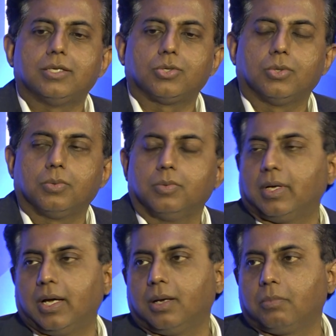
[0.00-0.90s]
So
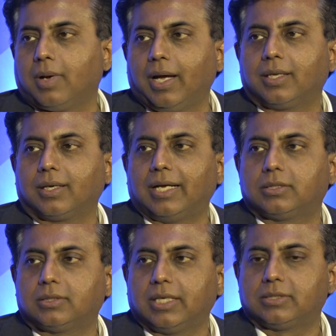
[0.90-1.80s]
I think
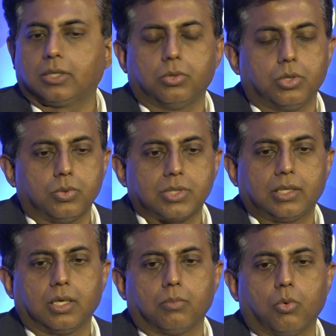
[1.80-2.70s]
that's a good news. I
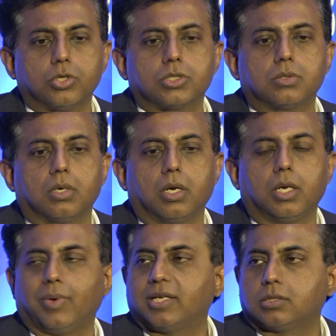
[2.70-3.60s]
think most
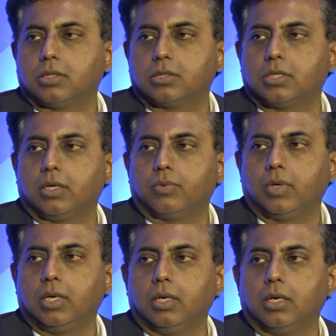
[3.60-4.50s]
investors that
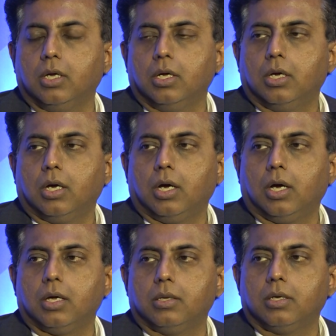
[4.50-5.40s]
we
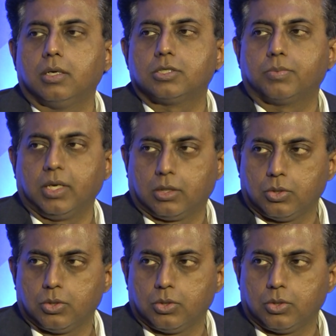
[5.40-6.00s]
speak